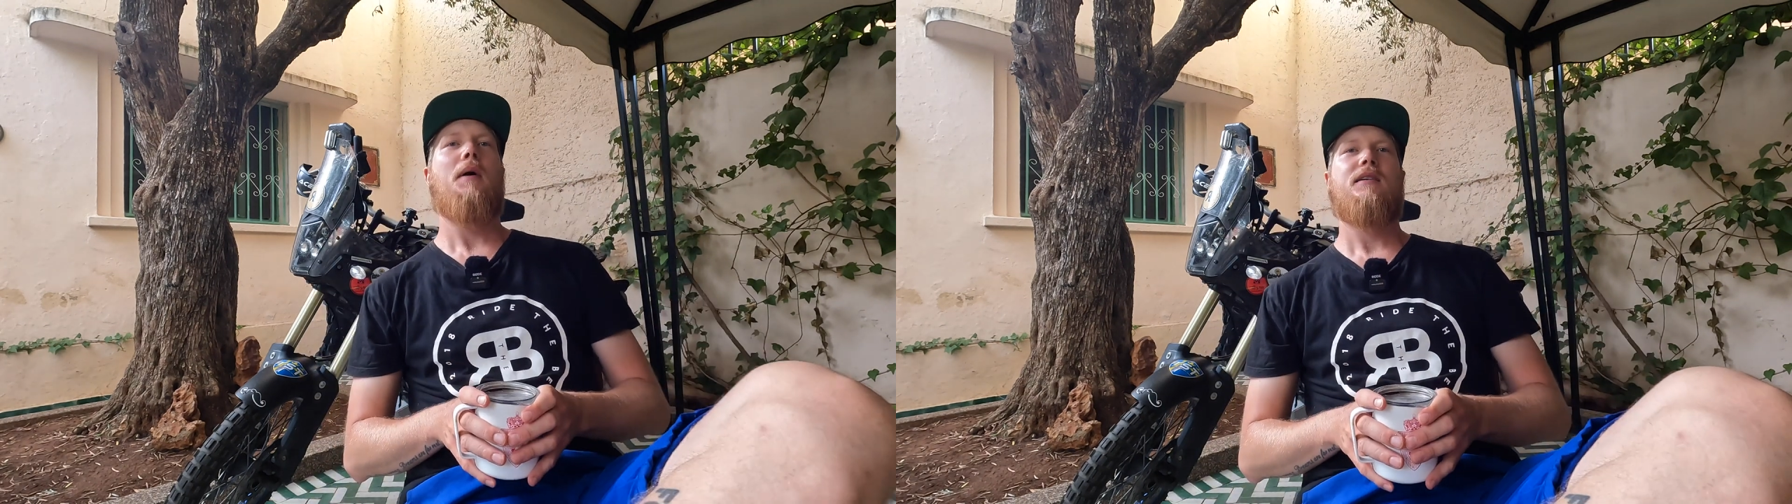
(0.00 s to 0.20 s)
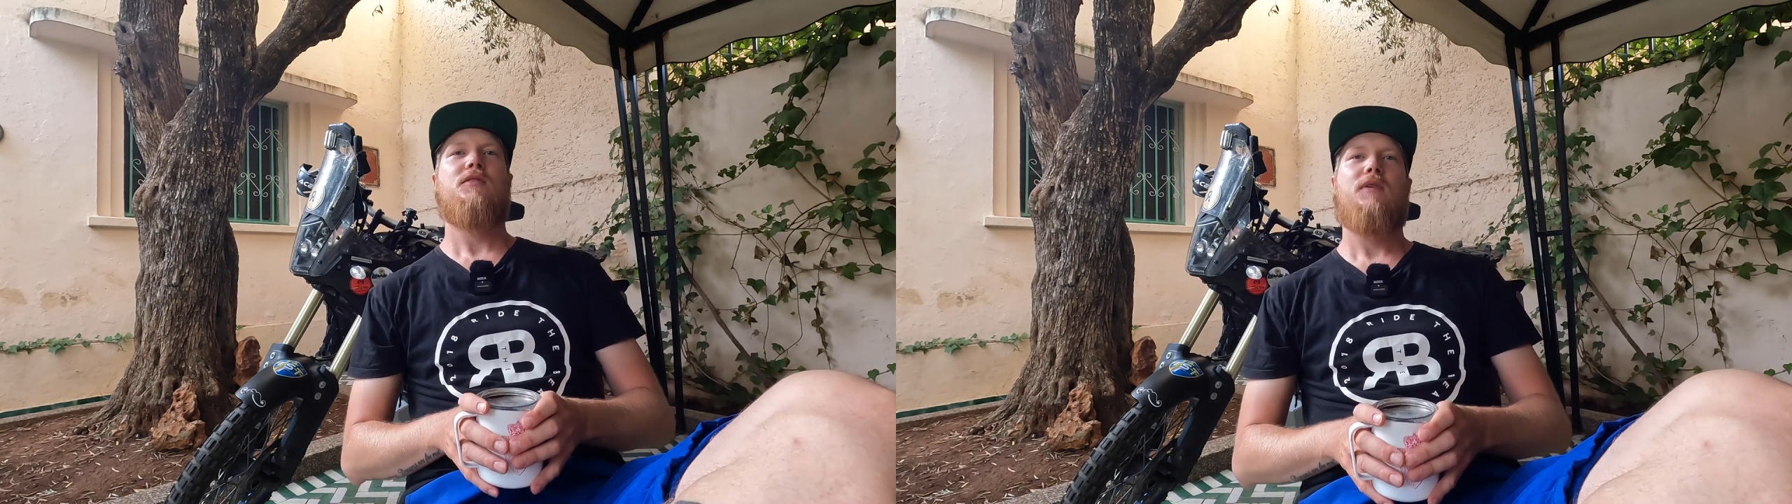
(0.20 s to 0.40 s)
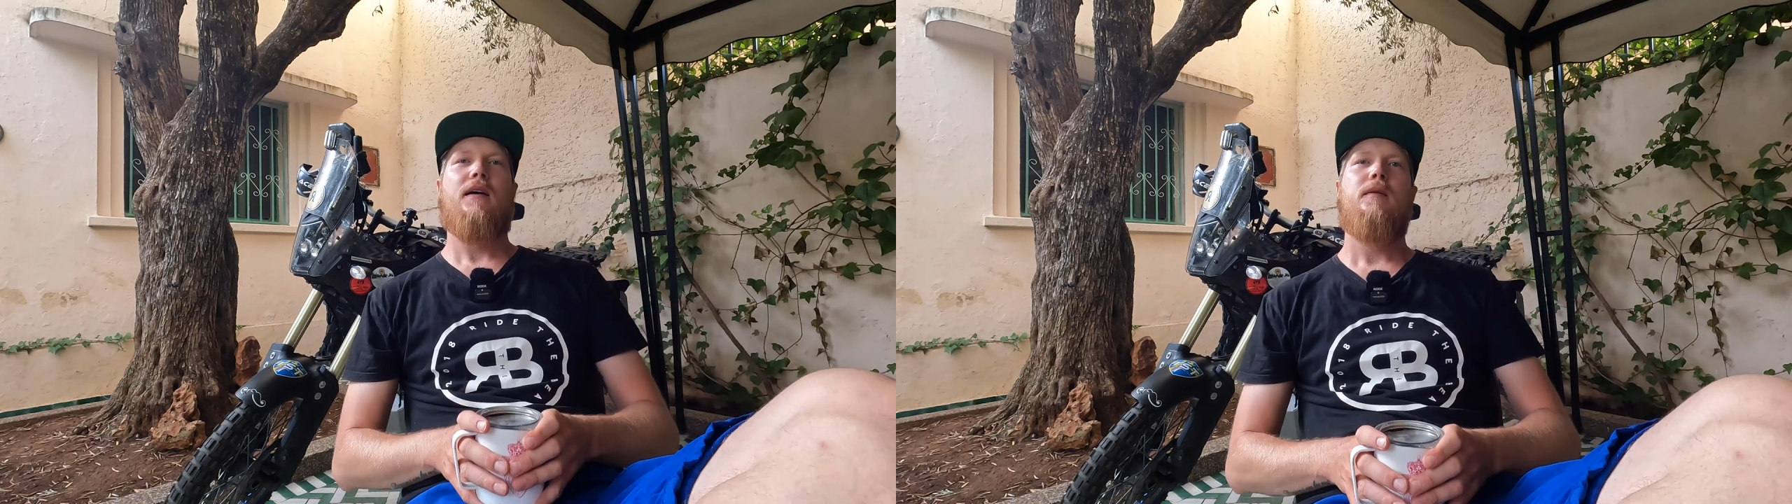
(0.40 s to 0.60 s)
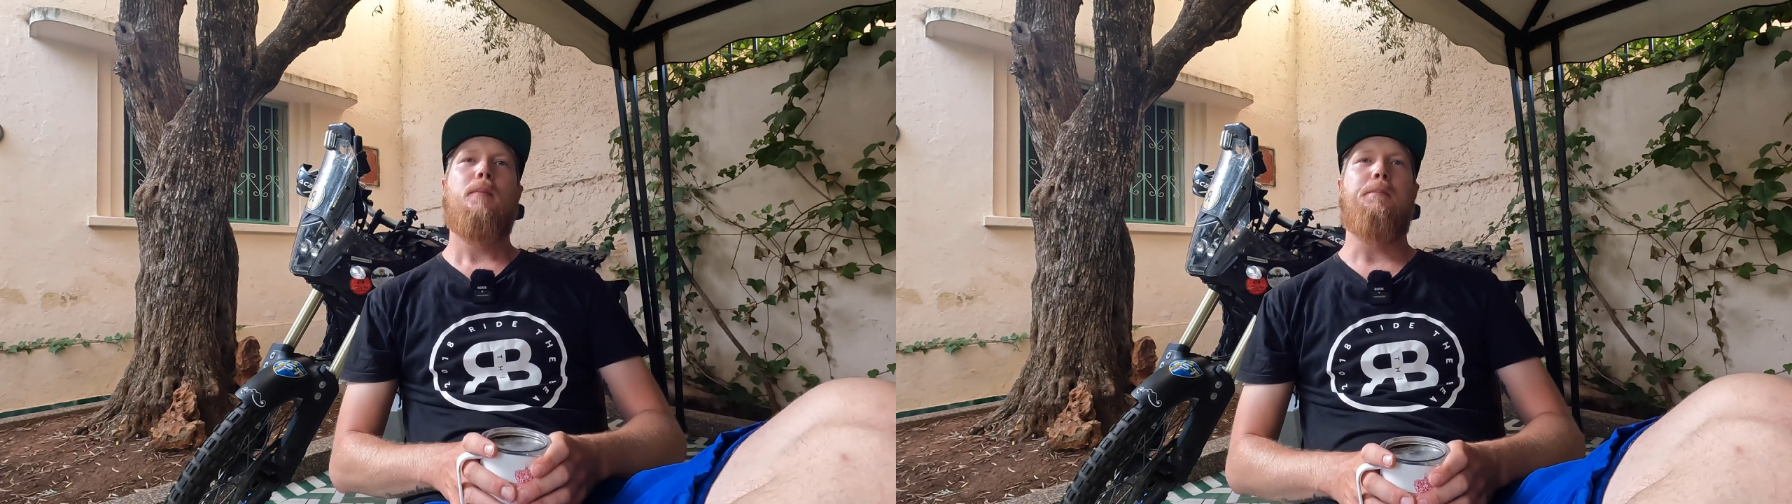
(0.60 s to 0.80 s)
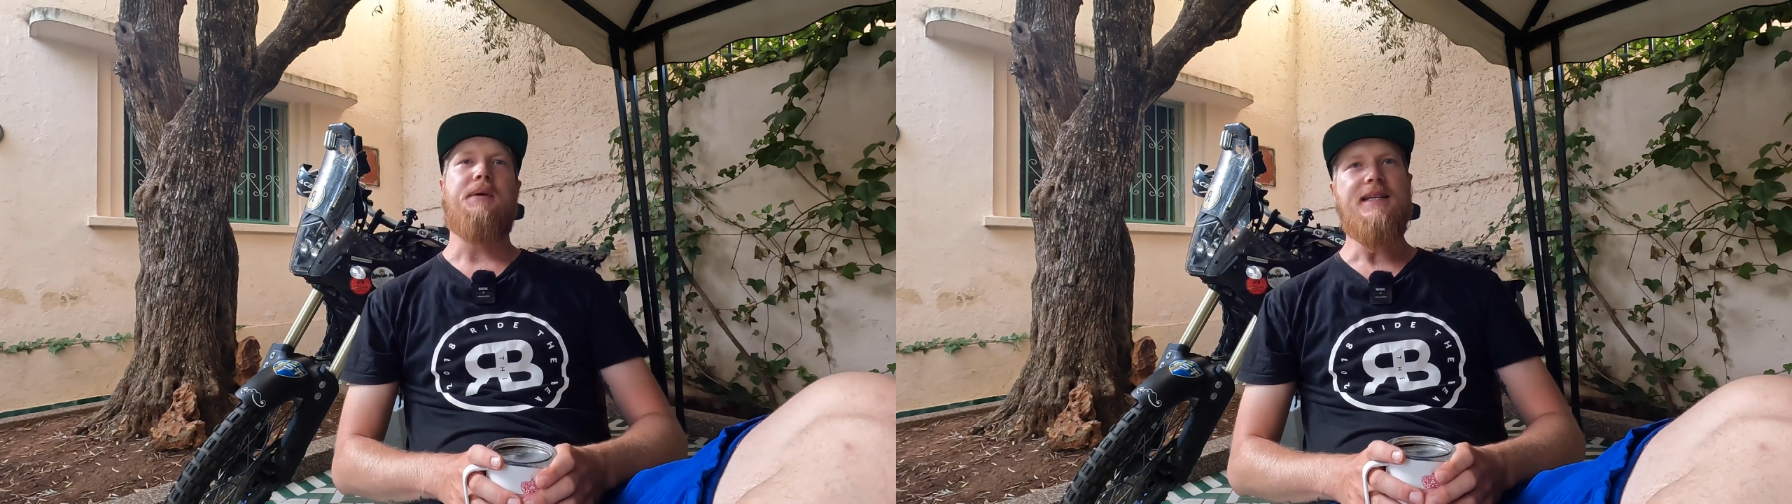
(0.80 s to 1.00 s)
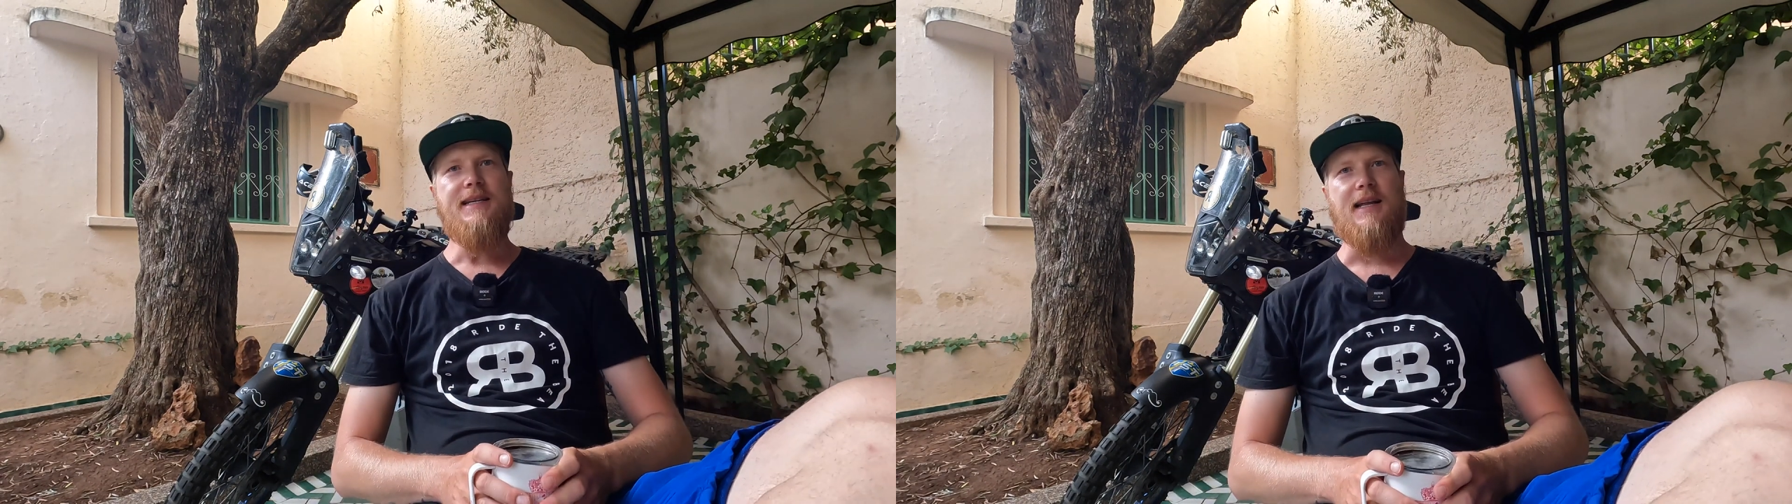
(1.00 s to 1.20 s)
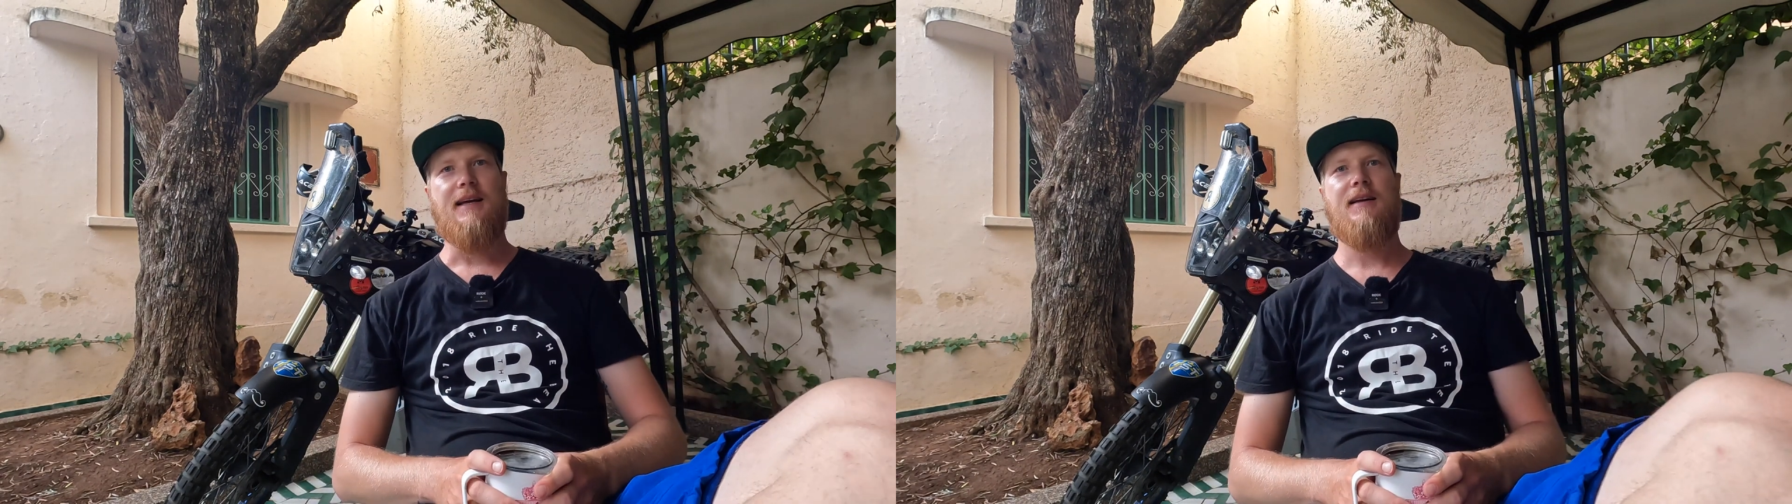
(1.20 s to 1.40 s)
back to Ride the Bean.